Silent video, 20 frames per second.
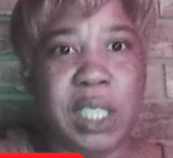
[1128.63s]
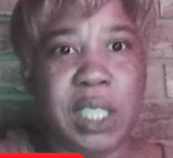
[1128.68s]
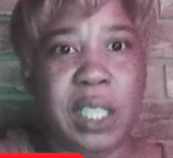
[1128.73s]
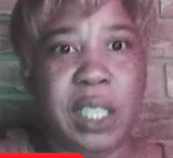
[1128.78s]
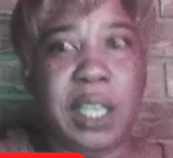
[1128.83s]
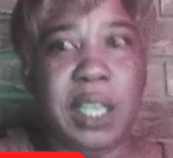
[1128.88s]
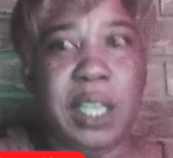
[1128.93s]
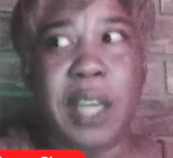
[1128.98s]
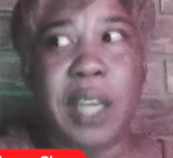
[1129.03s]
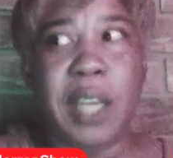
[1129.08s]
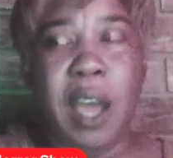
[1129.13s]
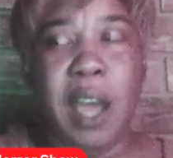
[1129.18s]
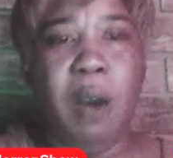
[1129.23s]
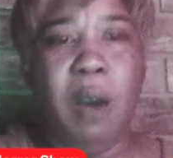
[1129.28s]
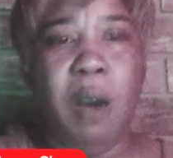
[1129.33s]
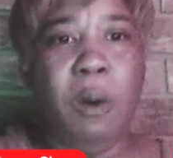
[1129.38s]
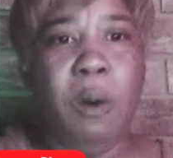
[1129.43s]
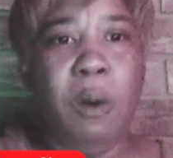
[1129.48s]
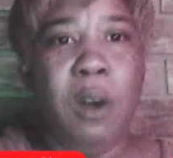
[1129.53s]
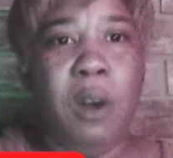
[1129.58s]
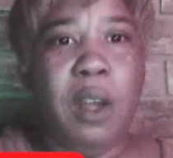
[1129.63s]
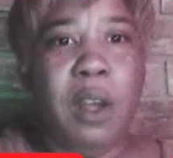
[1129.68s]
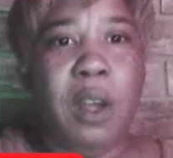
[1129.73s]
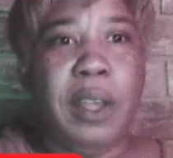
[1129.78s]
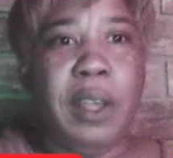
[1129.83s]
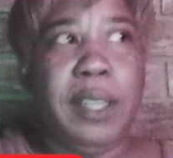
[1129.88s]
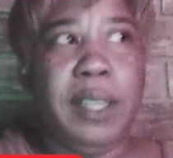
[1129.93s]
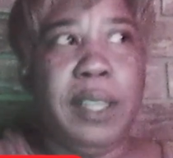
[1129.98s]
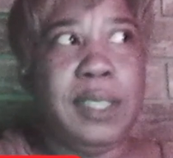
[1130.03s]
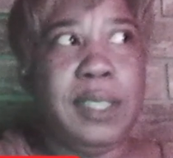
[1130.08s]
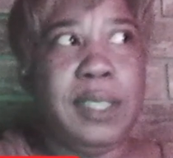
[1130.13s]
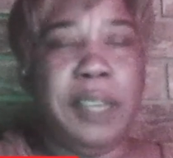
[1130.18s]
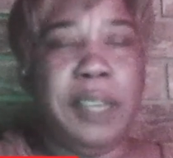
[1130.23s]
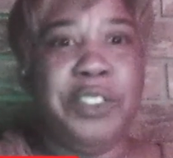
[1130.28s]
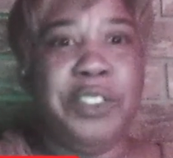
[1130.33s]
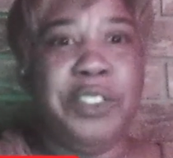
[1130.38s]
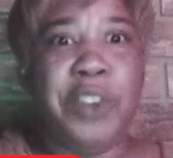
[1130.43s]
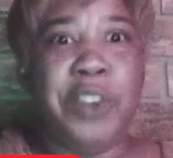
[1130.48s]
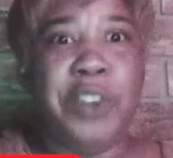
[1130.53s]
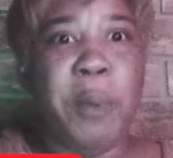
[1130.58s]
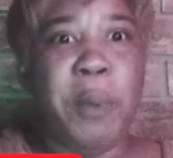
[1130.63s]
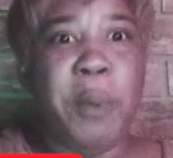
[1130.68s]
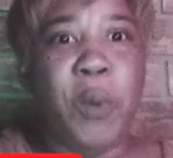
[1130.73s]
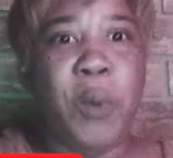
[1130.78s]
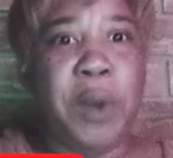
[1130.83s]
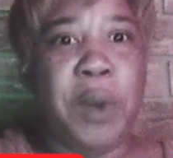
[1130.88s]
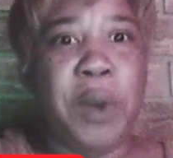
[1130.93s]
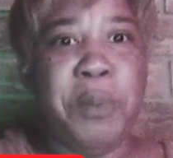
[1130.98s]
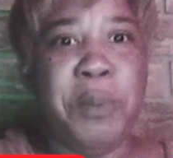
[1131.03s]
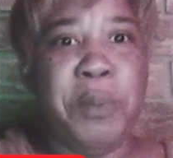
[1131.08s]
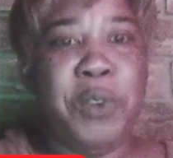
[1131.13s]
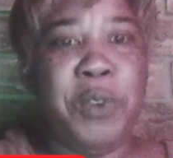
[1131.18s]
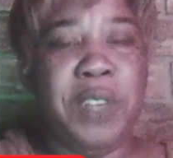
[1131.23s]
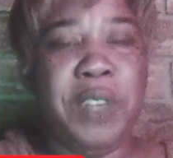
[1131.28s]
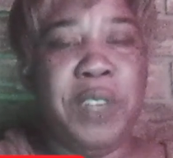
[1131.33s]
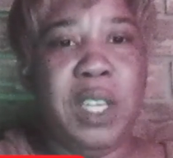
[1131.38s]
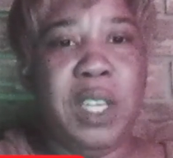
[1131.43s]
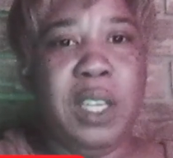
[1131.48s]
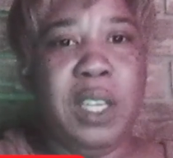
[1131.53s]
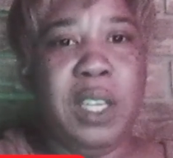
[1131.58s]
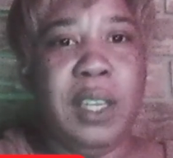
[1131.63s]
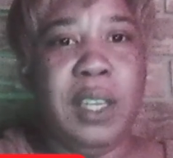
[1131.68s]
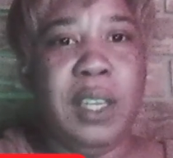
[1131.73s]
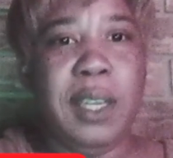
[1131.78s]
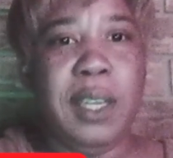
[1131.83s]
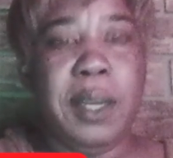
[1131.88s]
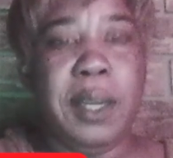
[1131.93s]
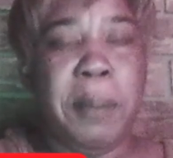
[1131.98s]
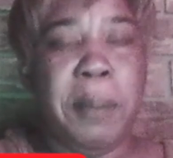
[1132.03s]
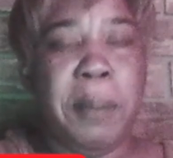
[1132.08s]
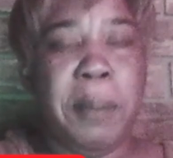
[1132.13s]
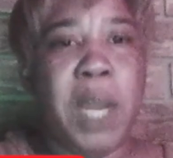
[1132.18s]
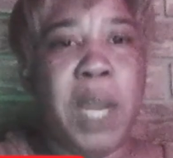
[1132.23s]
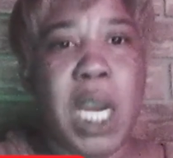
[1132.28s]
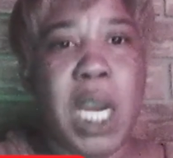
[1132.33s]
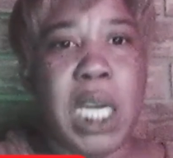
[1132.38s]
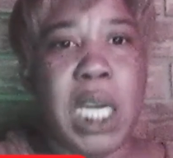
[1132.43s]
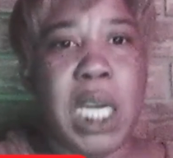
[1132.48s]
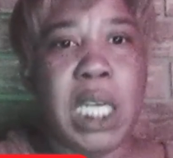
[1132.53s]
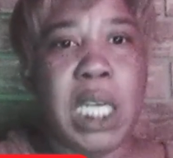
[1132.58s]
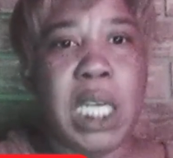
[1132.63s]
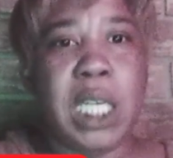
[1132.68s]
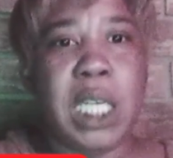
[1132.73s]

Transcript: and now it's like the number one movie in America.